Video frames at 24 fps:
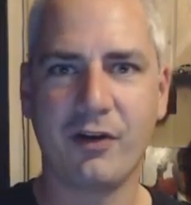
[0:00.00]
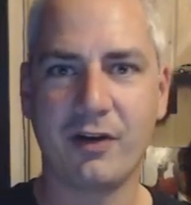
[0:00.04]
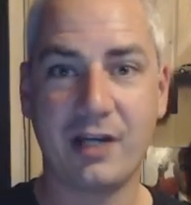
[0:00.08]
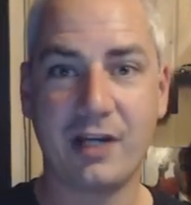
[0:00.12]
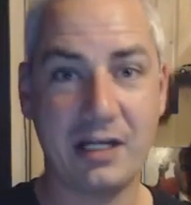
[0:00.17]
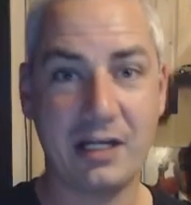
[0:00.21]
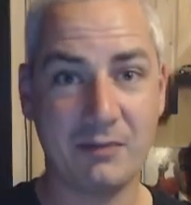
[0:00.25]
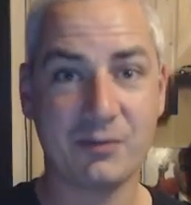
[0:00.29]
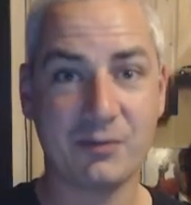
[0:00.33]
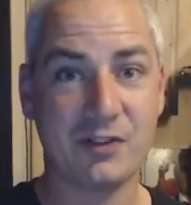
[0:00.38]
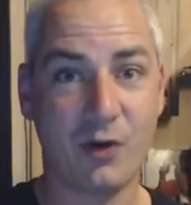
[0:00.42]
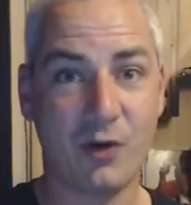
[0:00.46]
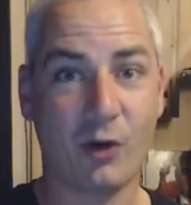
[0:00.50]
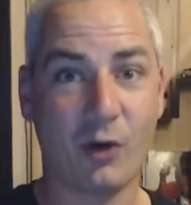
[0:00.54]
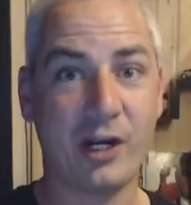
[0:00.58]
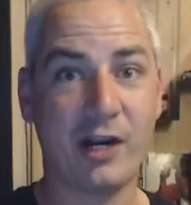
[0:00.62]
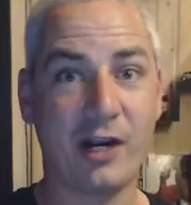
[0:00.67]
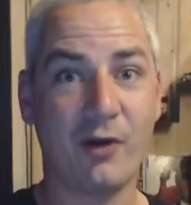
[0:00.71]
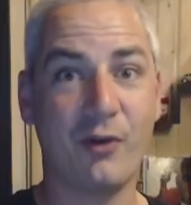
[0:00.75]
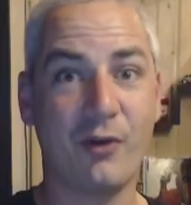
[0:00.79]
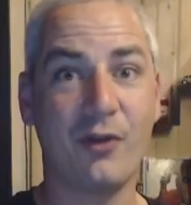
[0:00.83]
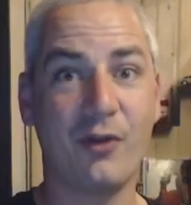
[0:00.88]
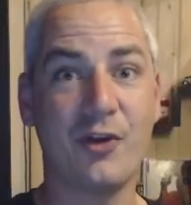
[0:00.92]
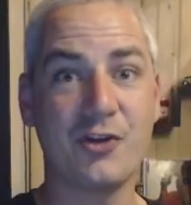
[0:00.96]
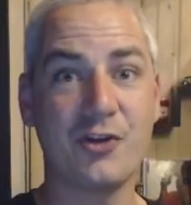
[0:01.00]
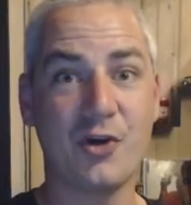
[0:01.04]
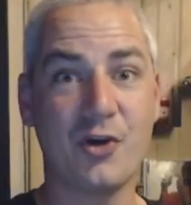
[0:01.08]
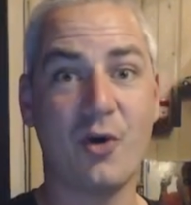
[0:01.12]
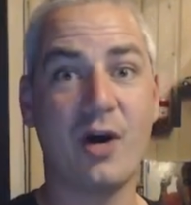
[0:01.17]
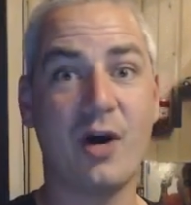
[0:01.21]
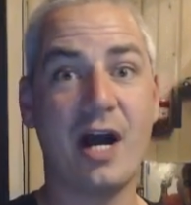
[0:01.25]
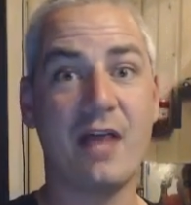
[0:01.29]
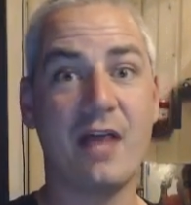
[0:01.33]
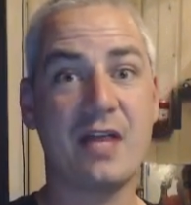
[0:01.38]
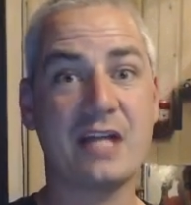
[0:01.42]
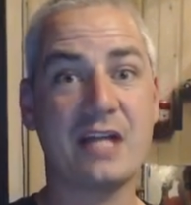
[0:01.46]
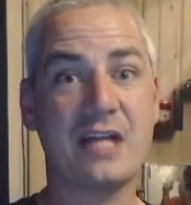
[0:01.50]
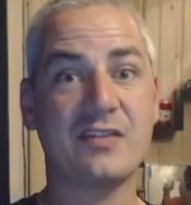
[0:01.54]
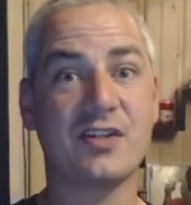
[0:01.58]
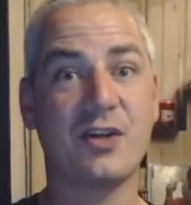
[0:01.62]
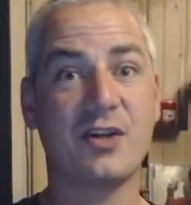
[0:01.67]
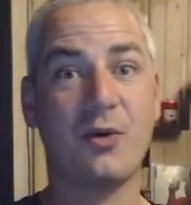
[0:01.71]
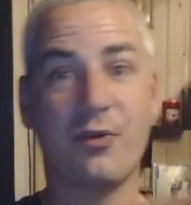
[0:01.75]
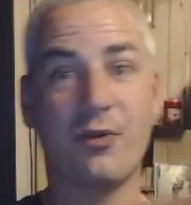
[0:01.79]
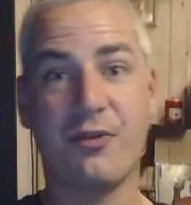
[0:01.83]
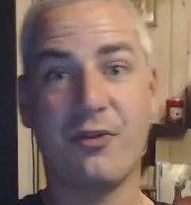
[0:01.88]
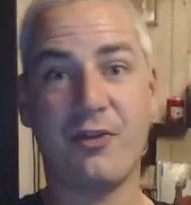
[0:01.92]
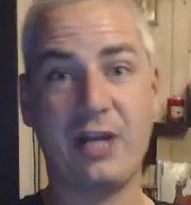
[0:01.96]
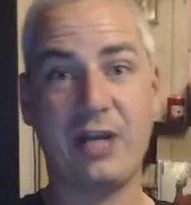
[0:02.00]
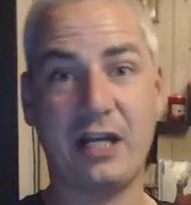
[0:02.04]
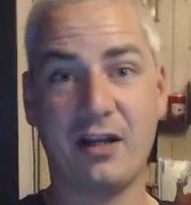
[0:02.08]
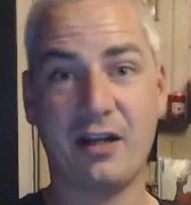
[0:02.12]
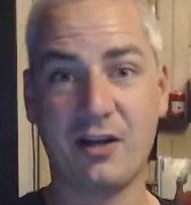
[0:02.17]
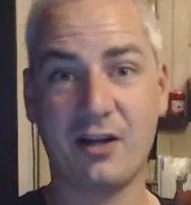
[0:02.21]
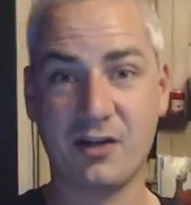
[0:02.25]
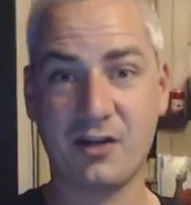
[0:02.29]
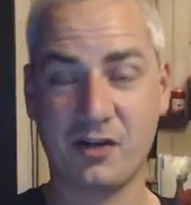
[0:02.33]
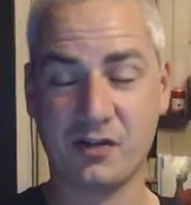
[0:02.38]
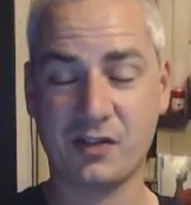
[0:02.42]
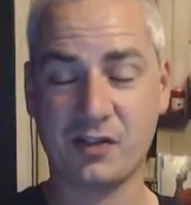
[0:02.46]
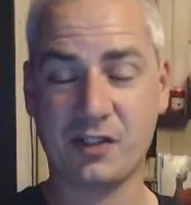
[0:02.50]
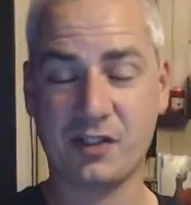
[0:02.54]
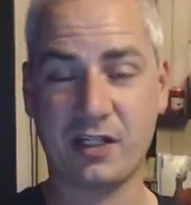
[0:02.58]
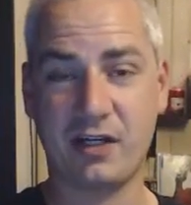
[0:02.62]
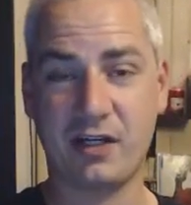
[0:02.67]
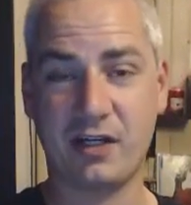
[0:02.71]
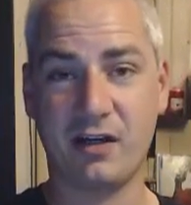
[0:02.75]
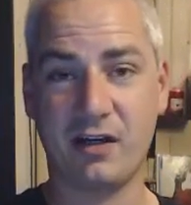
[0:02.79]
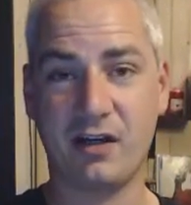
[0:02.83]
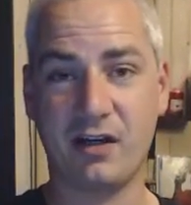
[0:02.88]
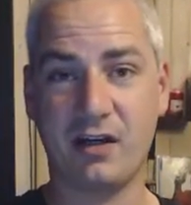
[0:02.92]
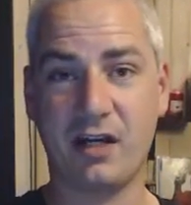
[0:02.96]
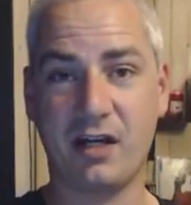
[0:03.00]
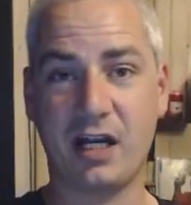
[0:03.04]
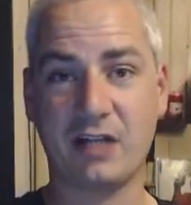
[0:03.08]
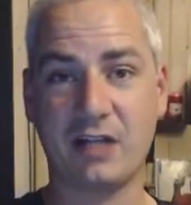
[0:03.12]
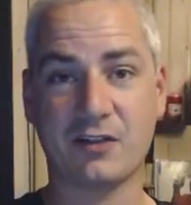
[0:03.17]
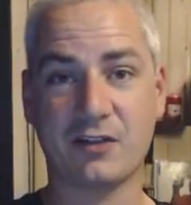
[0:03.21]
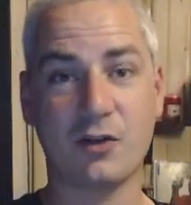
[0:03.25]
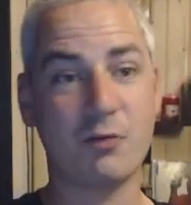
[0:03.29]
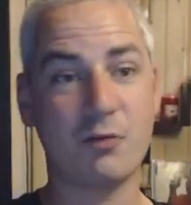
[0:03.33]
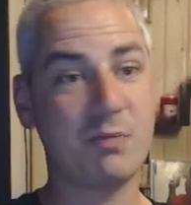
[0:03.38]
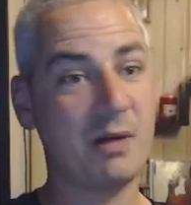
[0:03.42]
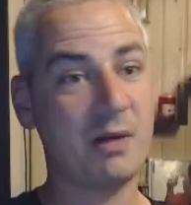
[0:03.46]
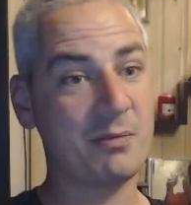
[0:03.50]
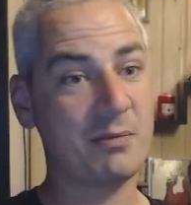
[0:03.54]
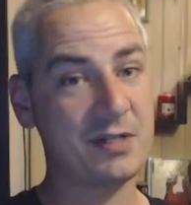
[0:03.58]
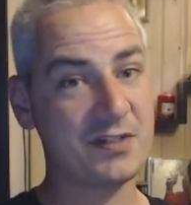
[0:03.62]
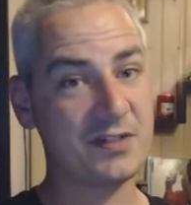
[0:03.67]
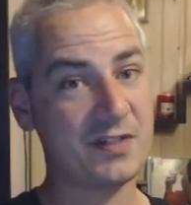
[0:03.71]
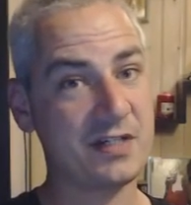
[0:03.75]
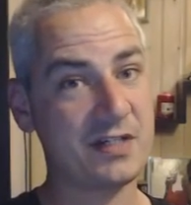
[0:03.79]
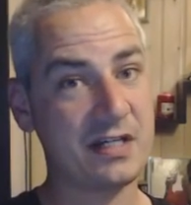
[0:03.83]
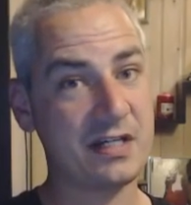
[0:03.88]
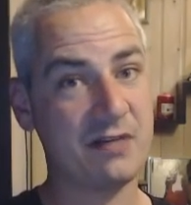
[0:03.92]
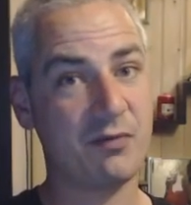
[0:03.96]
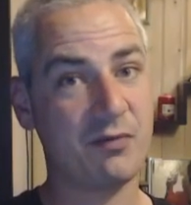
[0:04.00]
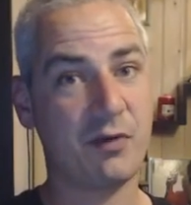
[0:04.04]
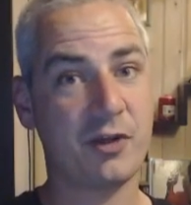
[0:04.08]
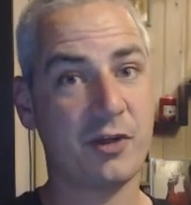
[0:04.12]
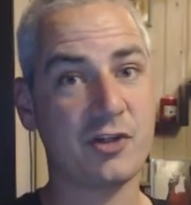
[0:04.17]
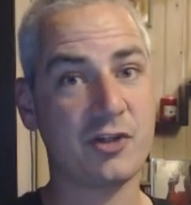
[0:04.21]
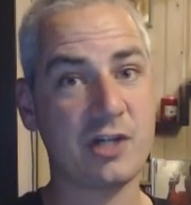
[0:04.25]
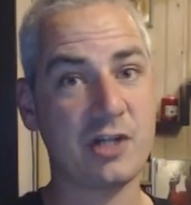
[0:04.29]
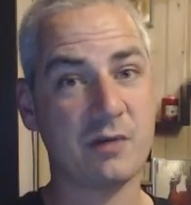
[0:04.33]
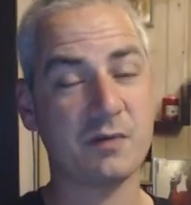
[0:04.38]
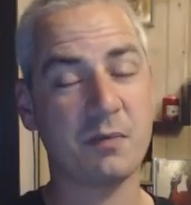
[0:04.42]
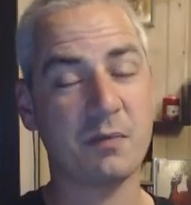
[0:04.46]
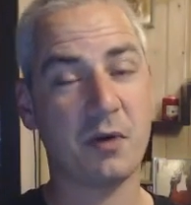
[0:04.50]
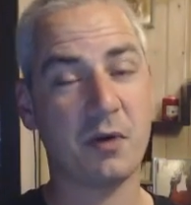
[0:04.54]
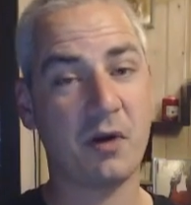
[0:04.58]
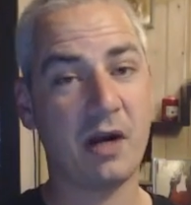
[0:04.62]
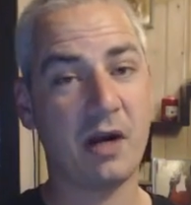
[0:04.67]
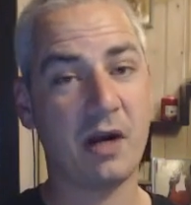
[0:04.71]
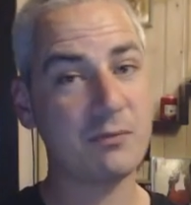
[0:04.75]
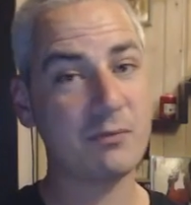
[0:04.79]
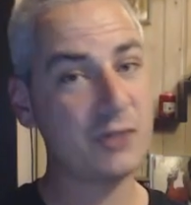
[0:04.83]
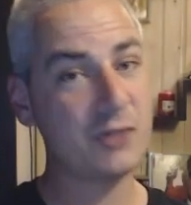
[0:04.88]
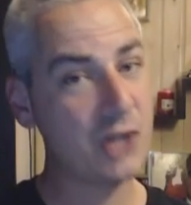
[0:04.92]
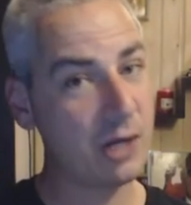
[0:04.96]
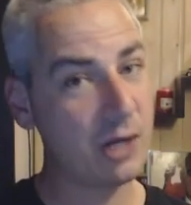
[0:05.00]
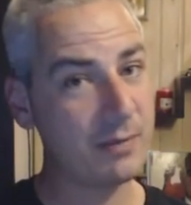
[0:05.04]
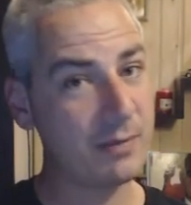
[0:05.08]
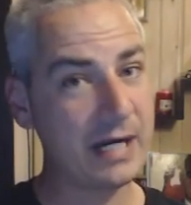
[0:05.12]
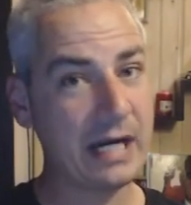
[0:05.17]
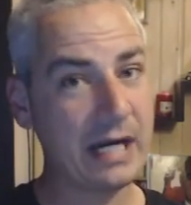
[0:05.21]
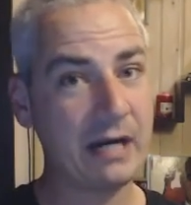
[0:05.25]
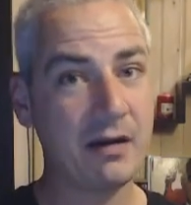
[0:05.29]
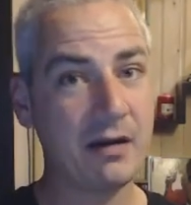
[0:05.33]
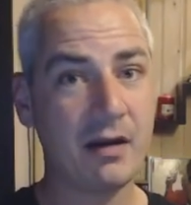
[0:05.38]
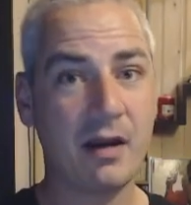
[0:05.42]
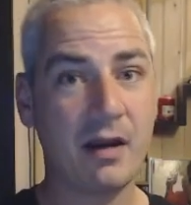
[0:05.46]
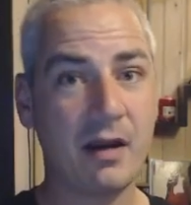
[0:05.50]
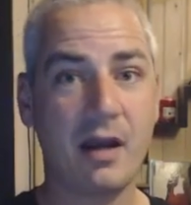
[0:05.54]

keeps knocking on the door. And that's a good thing, because it's good publicity for the James Bond Club Germany,